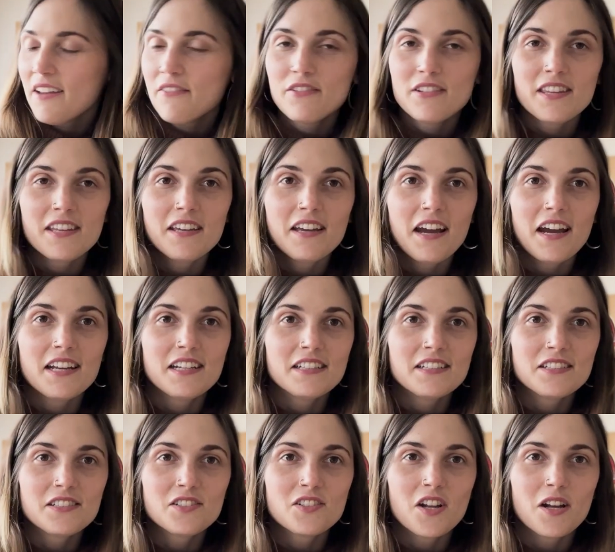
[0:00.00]
everything kind
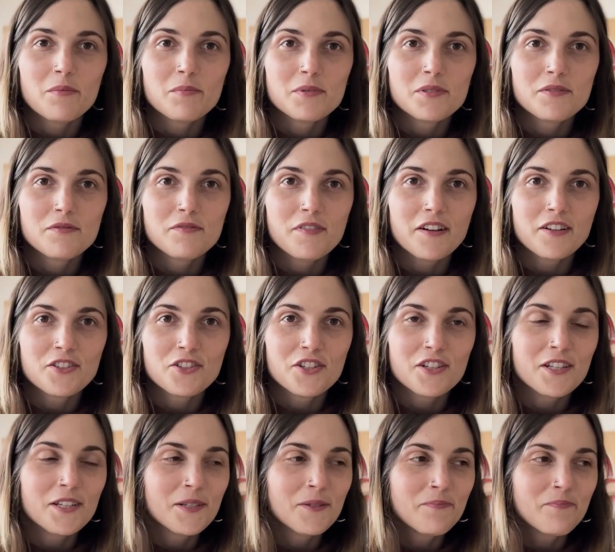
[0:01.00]
of stopped
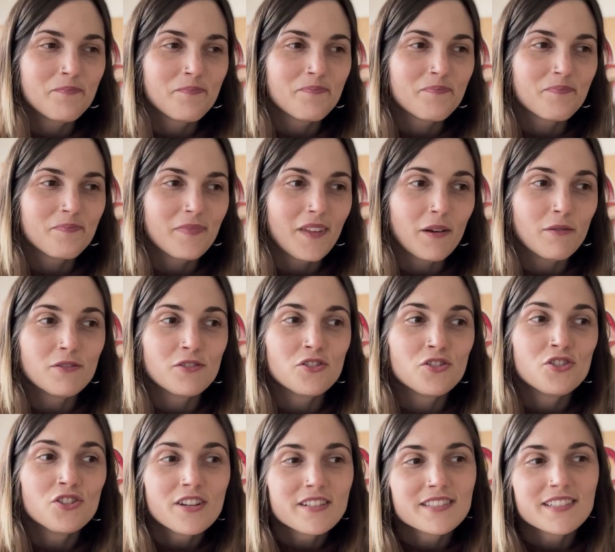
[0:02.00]
functioning. I was
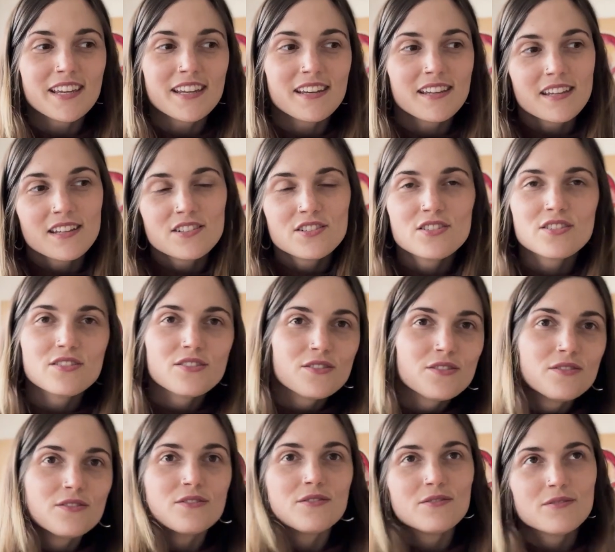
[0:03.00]
just getting
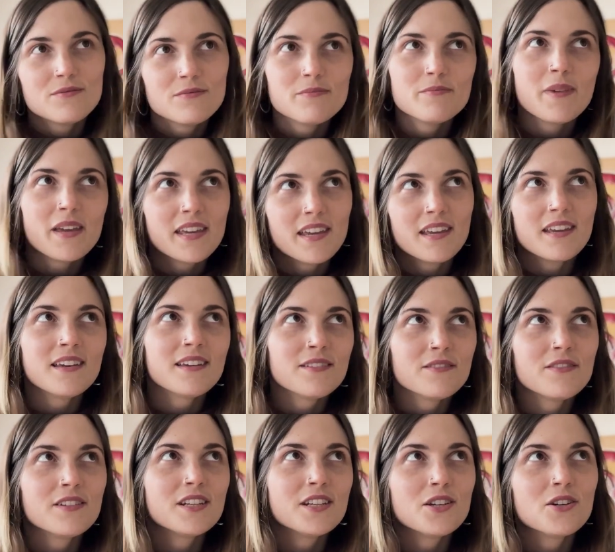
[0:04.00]
into
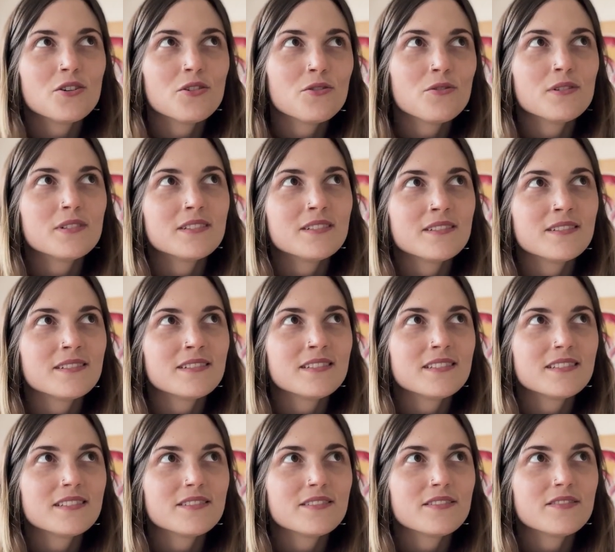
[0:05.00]
making video
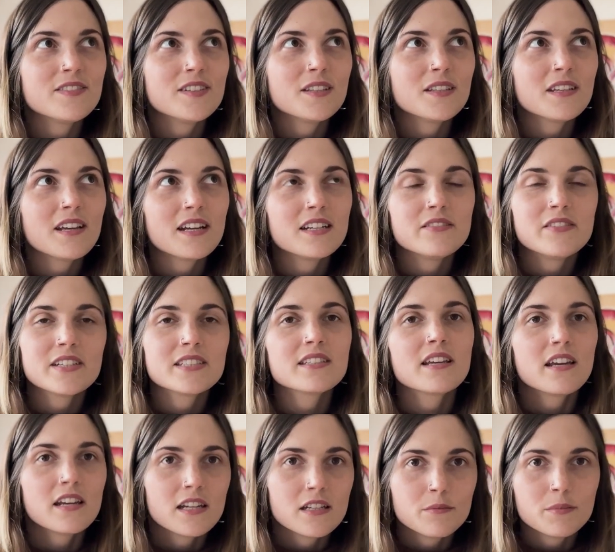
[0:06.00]
and feeling kind of
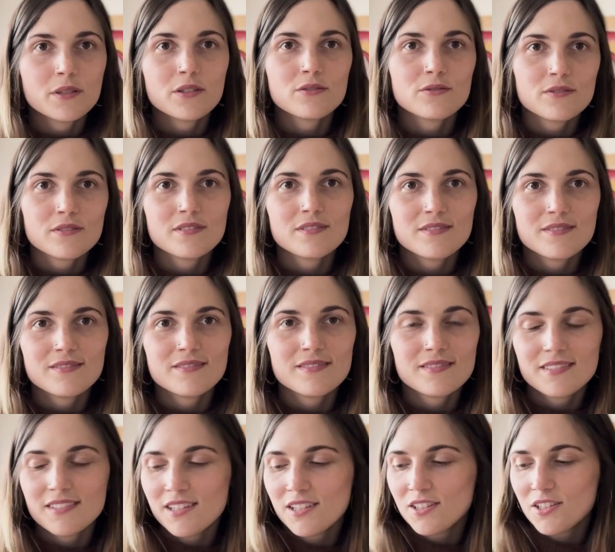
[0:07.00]
excited about,
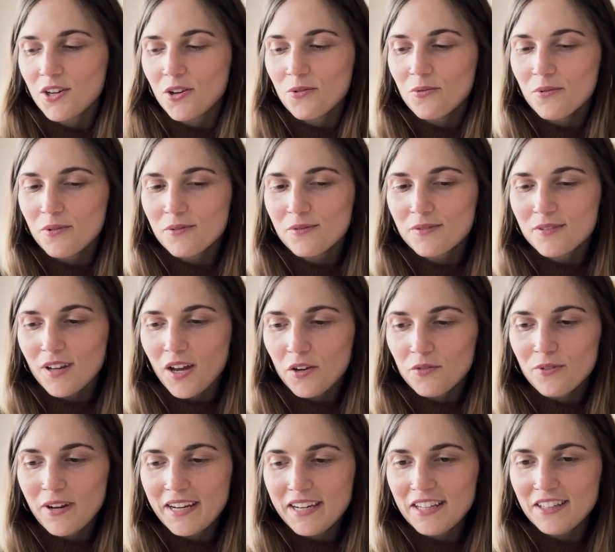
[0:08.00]

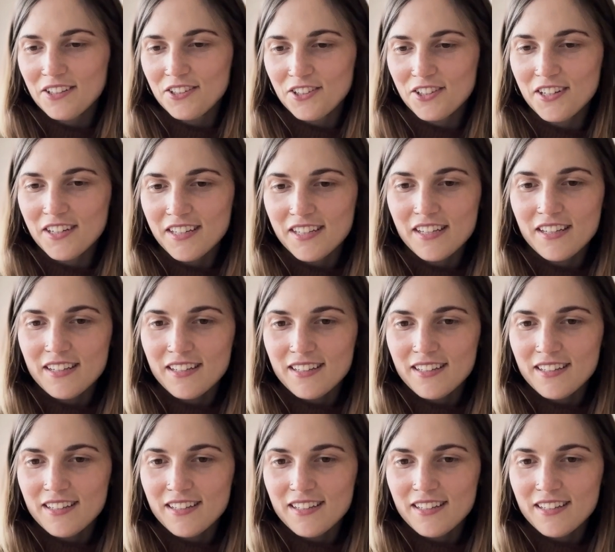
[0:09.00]
a regular